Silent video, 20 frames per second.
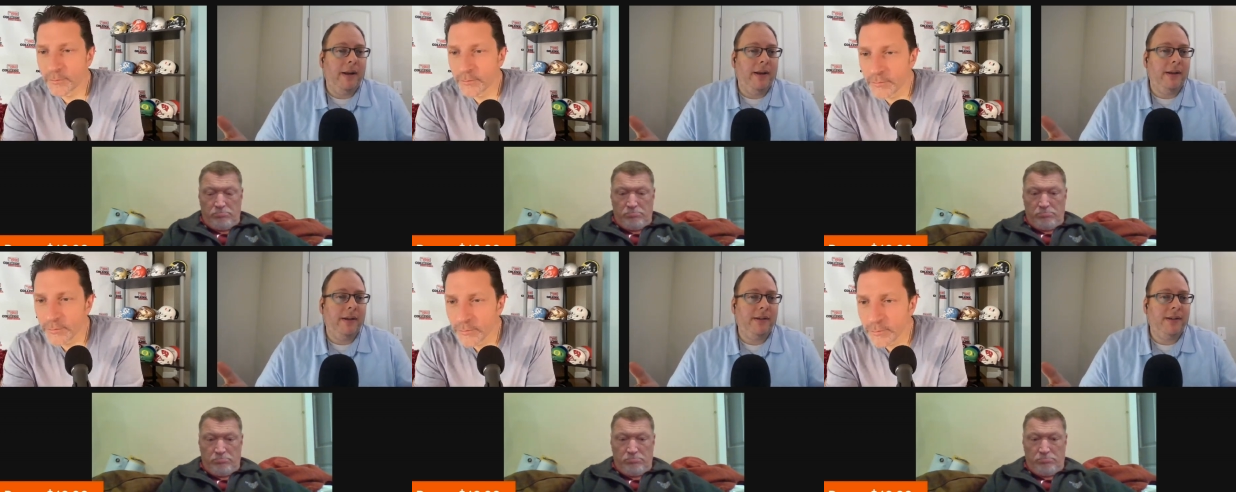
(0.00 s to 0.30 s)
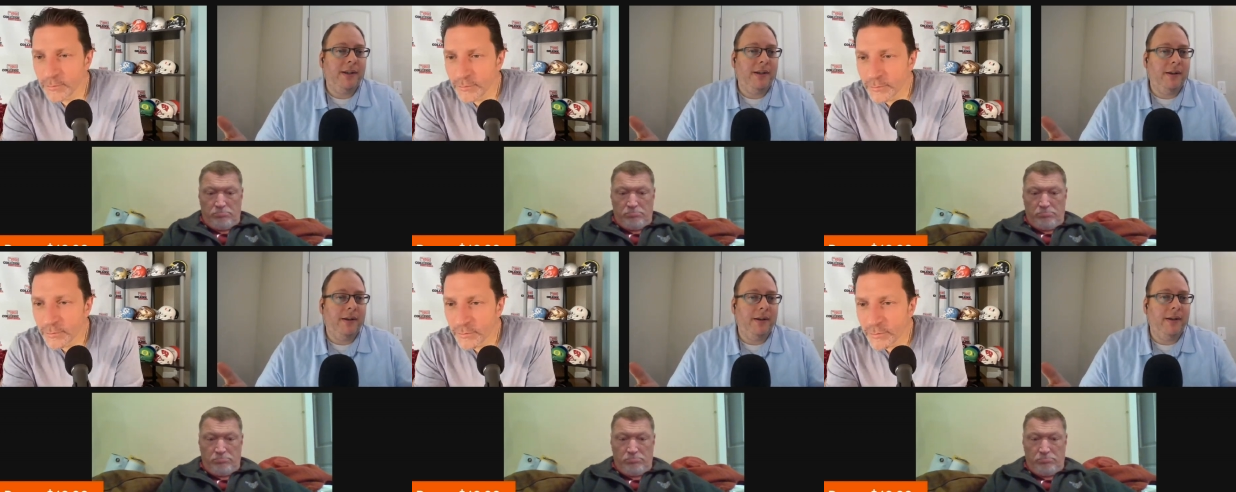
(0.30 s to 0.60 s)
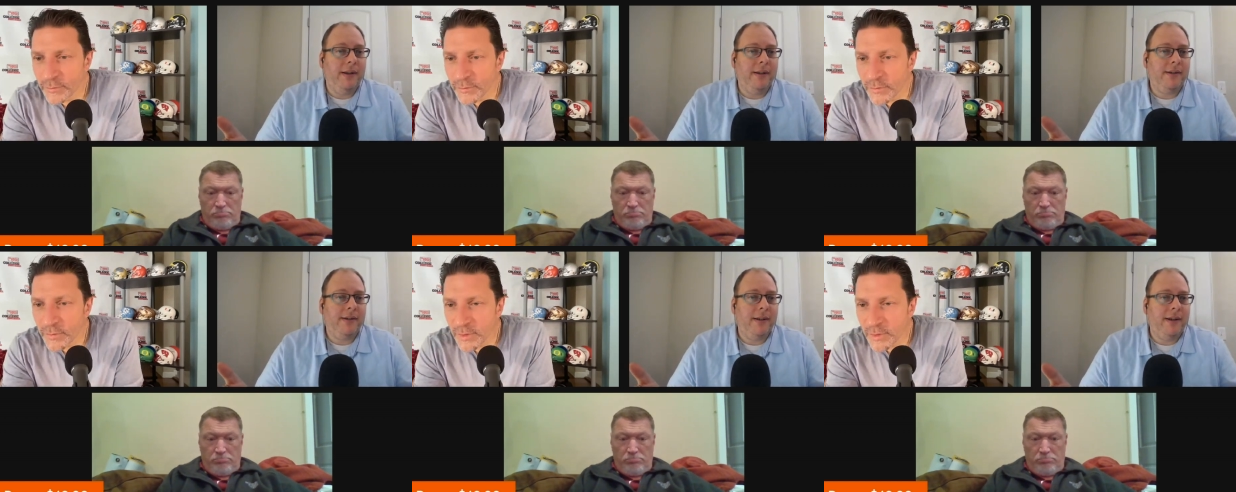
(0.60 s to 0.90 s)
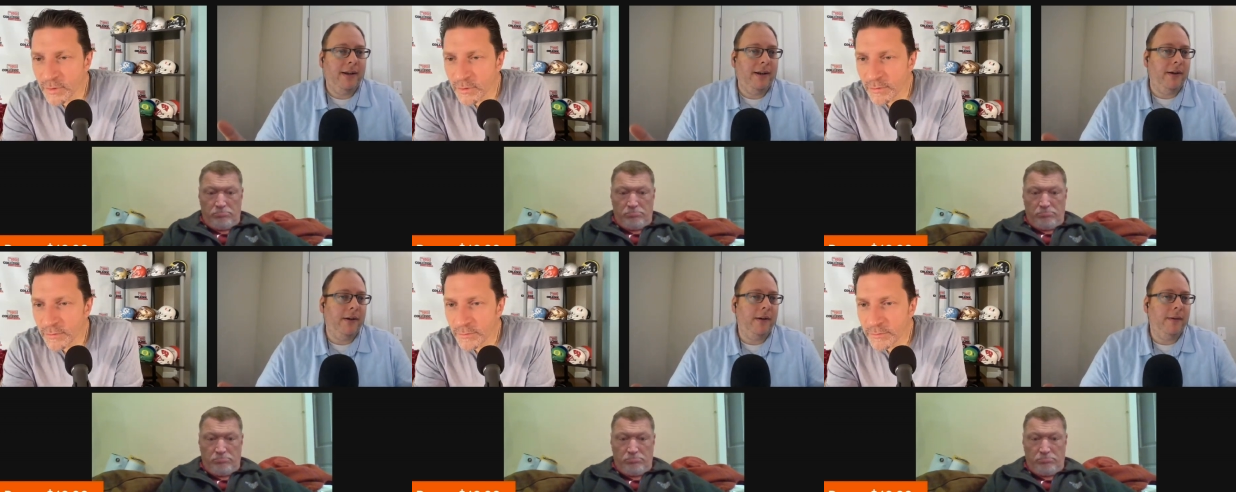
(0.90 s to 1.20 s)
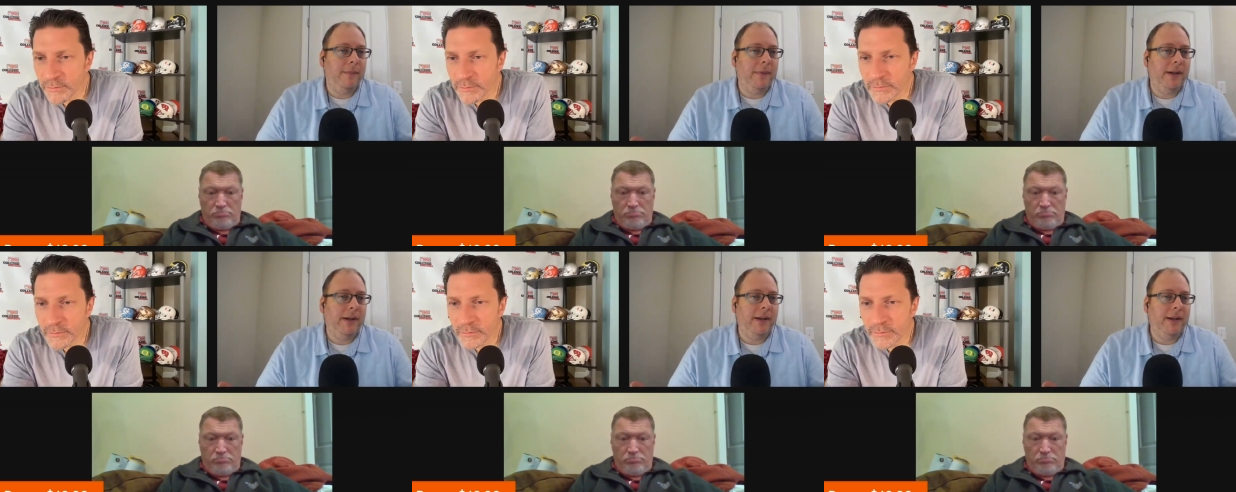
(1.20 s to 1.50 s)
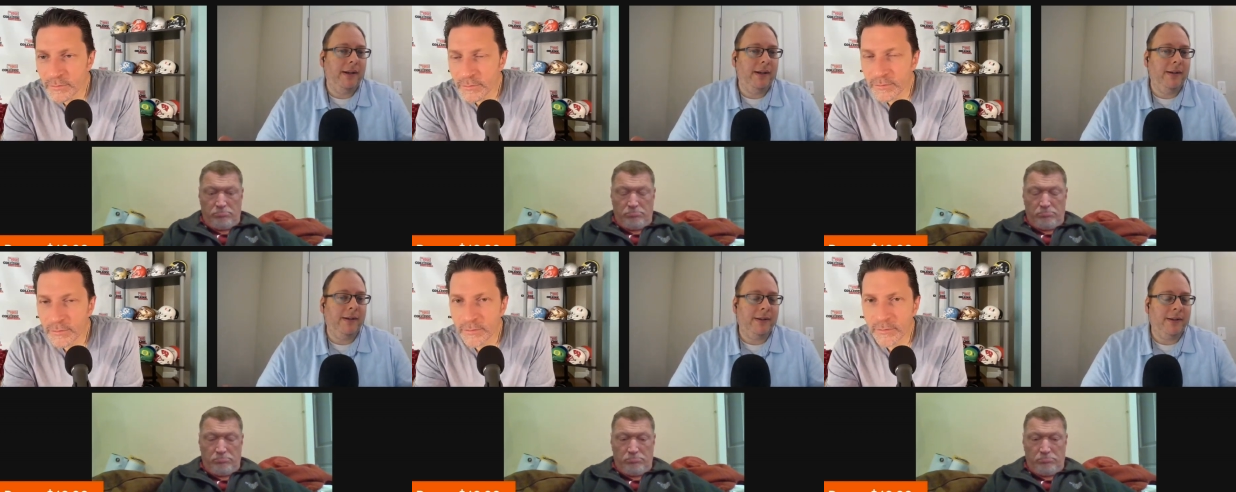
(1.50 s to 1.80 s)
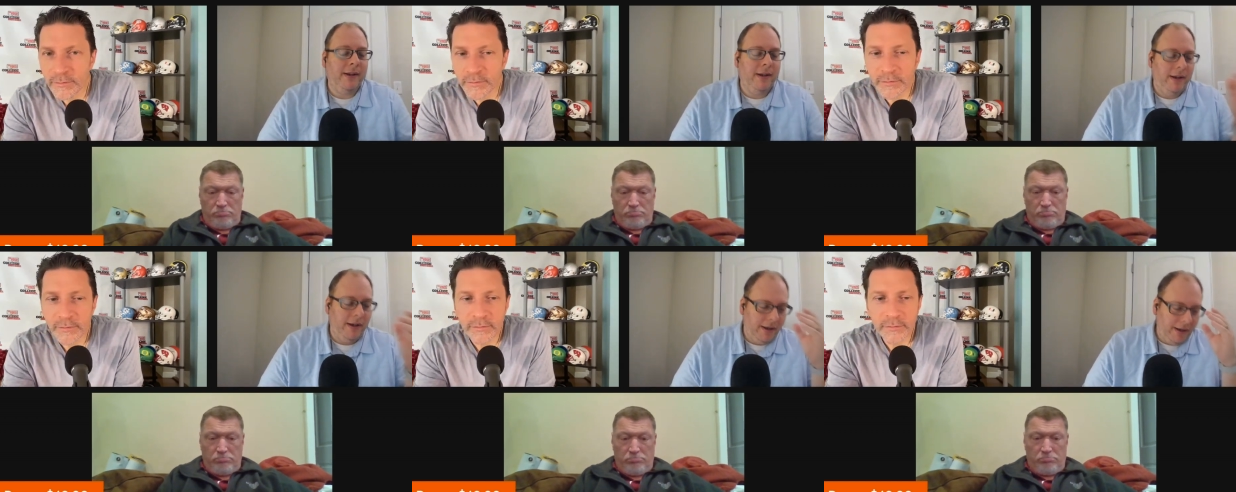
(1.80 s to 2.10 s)
Speaker 1: it until it's here
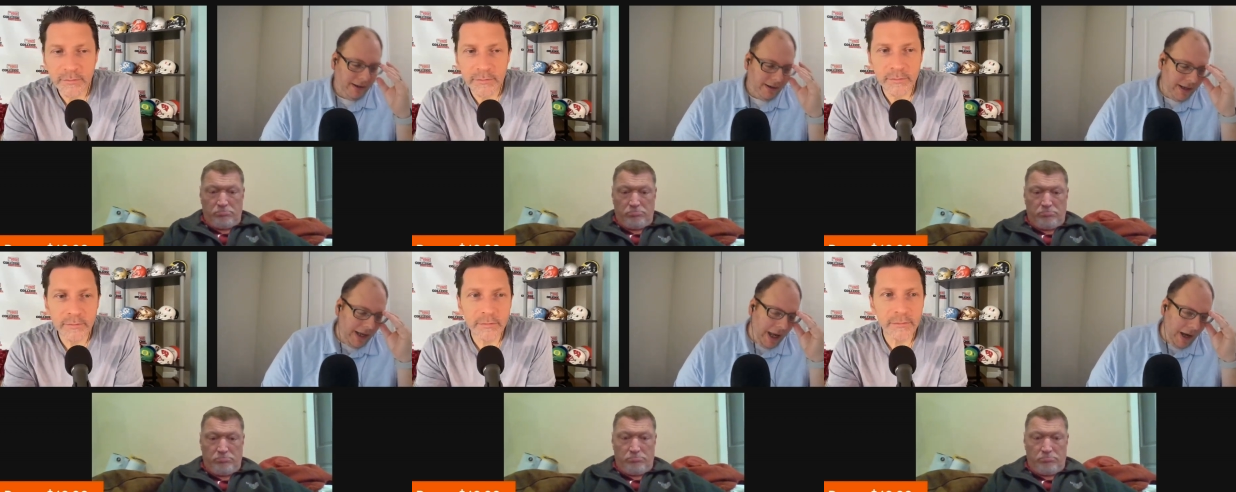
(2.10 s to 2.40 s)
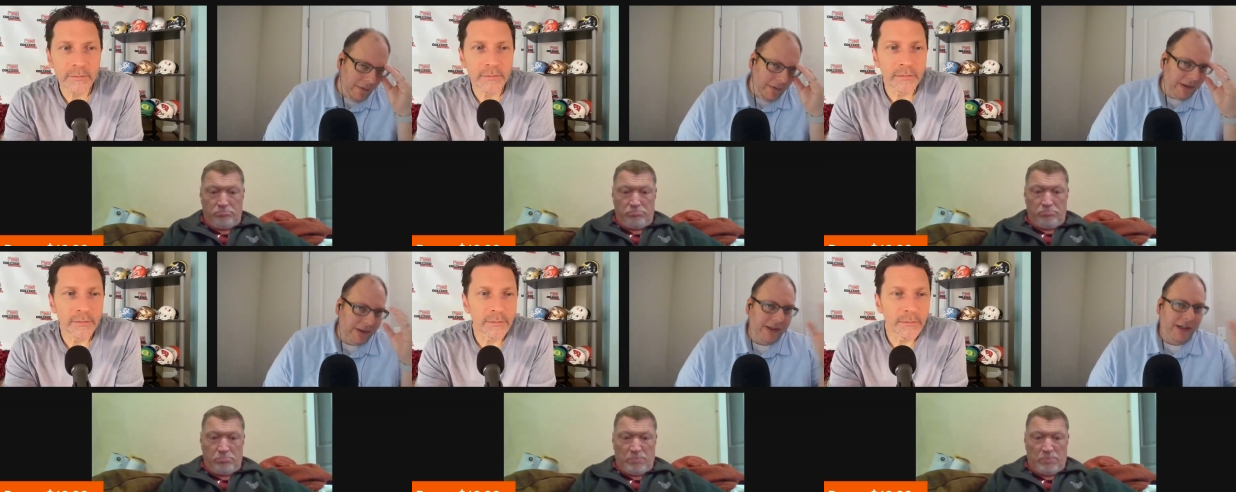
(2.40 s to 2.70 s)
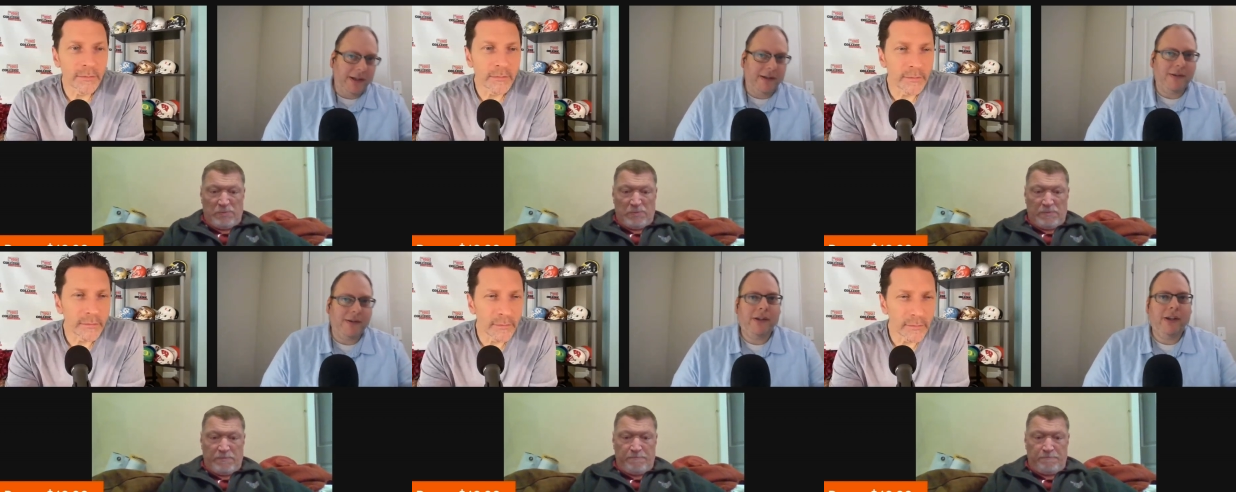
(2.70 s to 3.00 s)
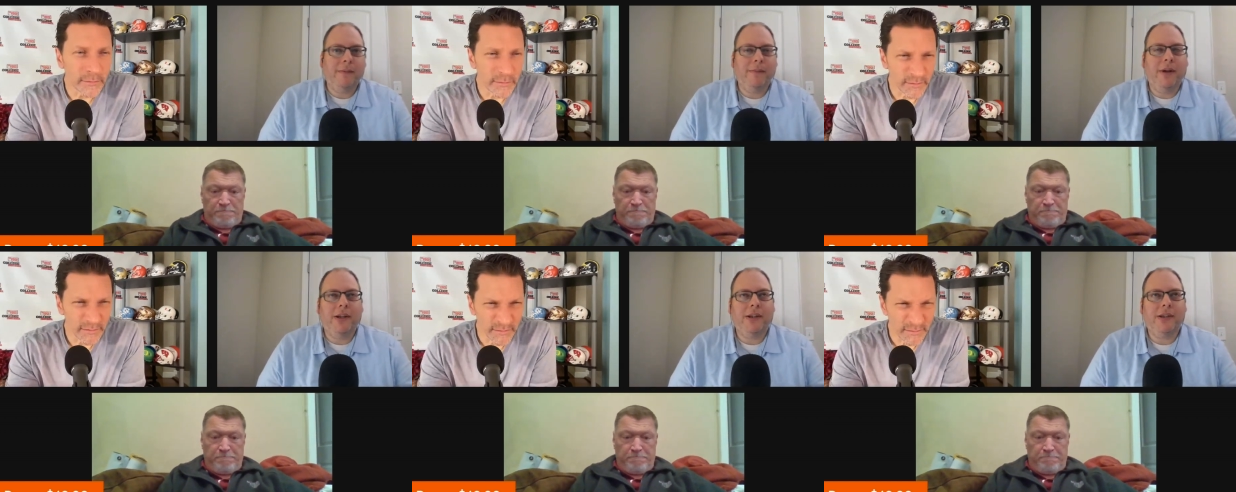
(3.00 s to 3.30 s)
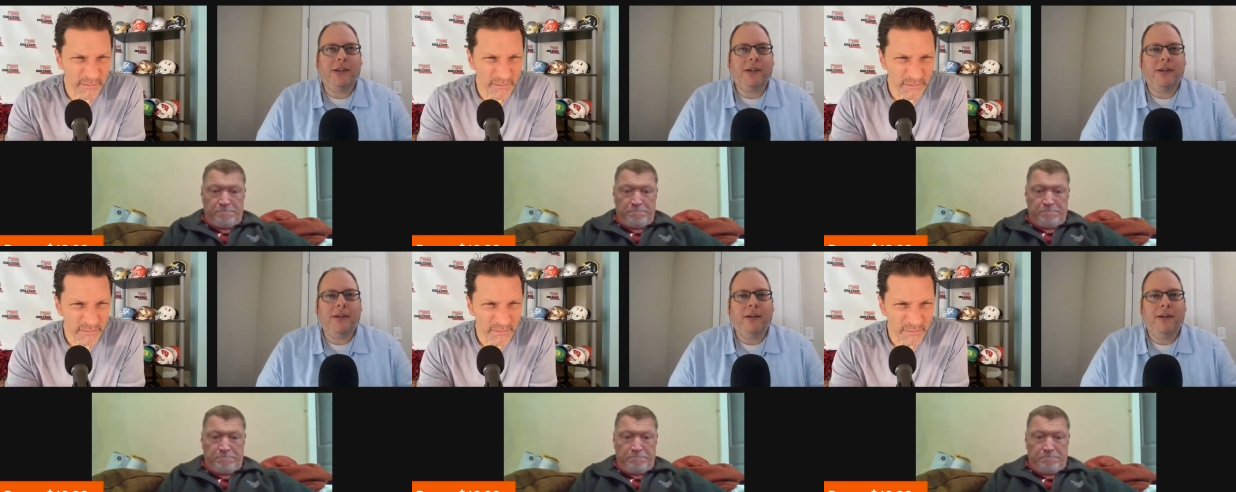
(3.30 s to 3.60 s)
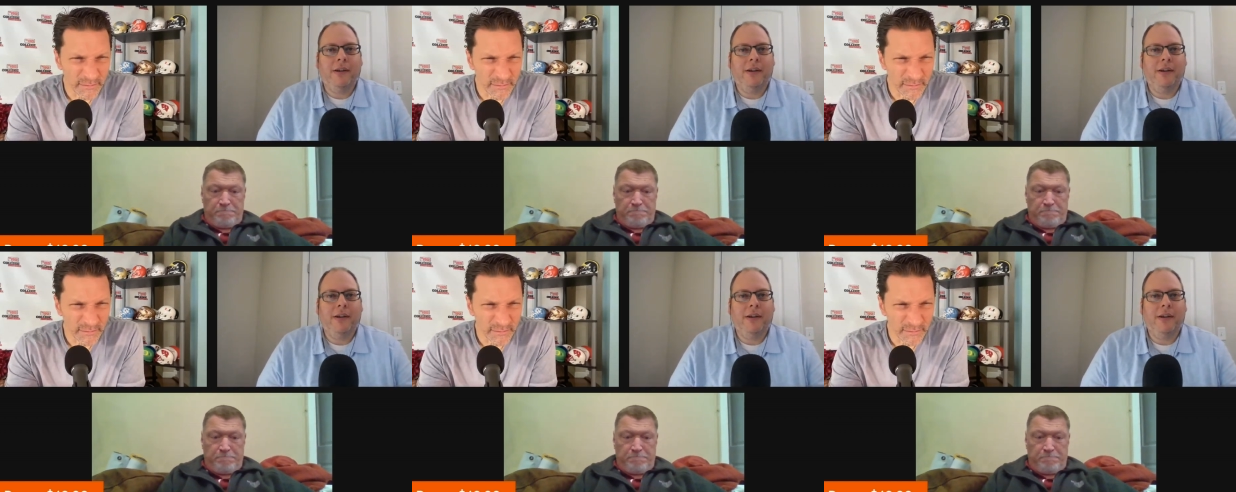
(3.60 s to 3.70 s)
because now we say it's too much